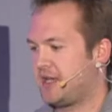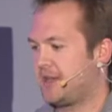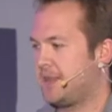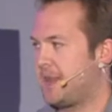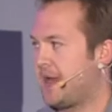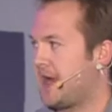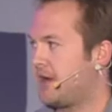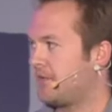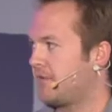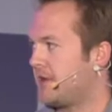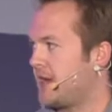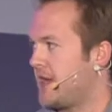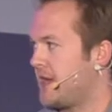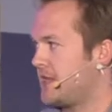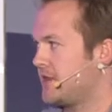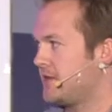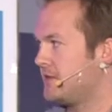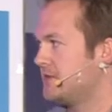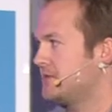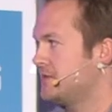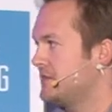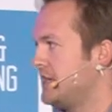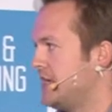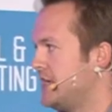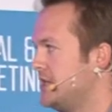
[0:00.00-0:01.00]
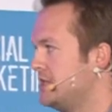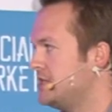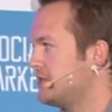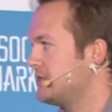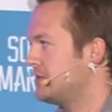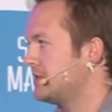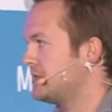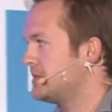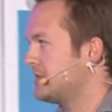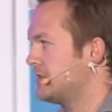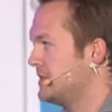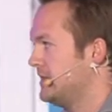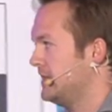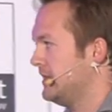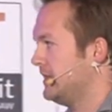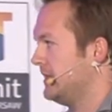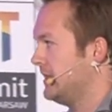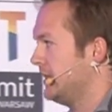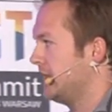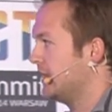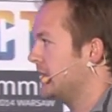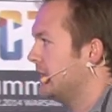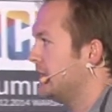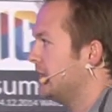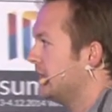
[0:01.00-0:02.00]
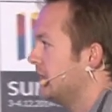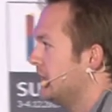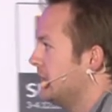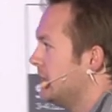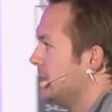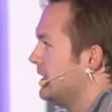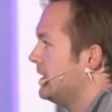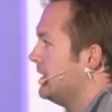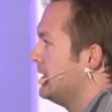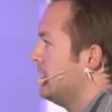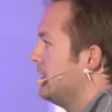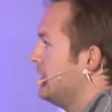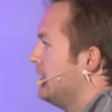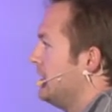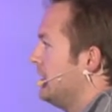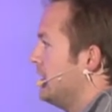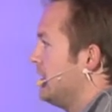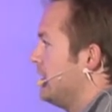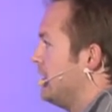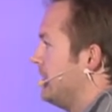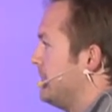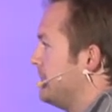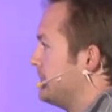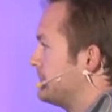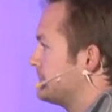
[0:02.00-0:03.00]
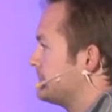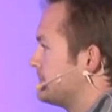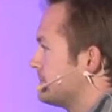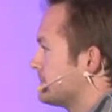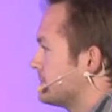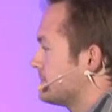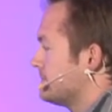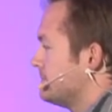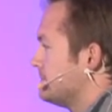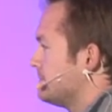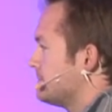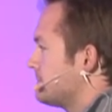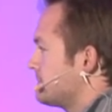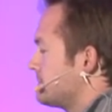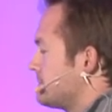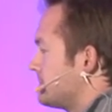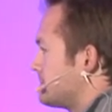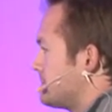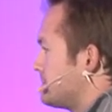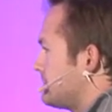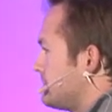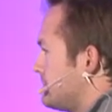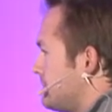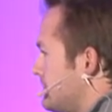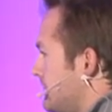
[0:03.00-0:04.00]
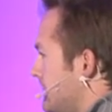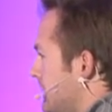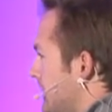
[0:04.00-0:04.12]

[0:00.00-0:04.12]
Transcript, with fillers: that rather dangerous thinking. Um, a